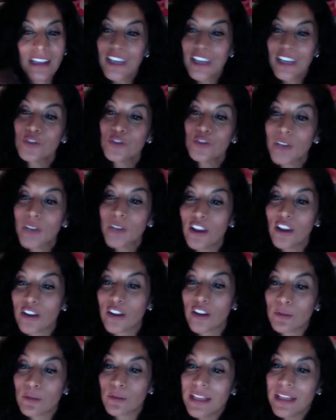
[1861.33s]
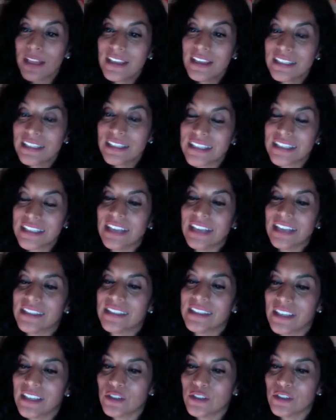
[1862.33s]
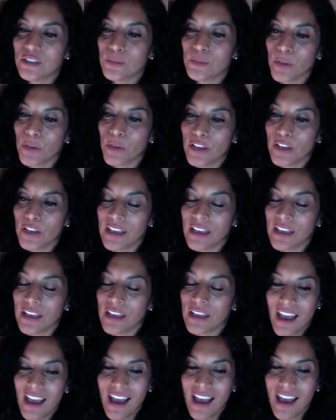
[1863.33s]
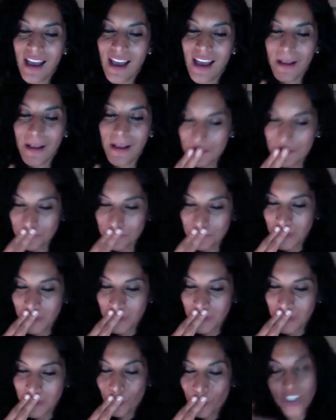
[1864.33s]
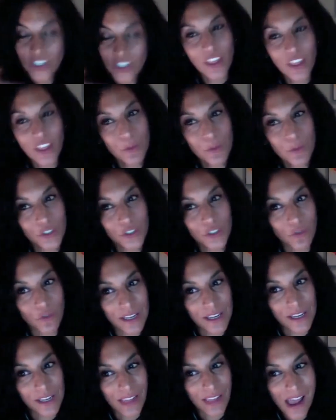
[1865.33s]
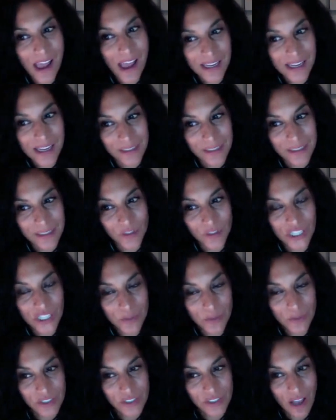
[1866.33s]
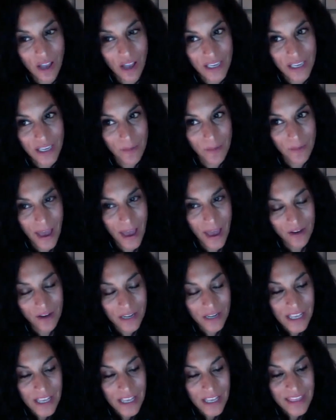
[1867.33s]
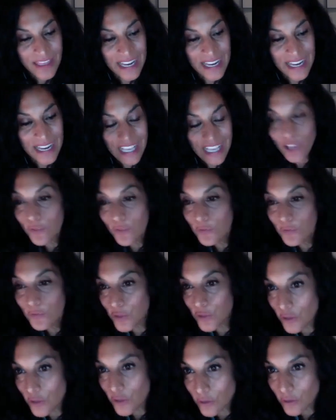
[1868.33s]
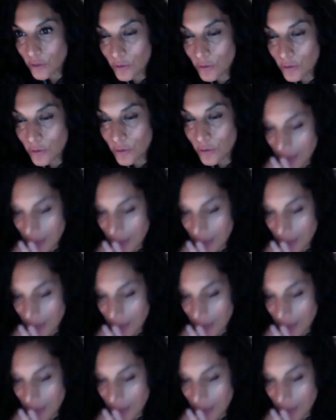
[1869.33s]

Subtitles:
here's what I heard. I read this in Dan Siegel's book, which I thought was a great line, which he was talking about, that if you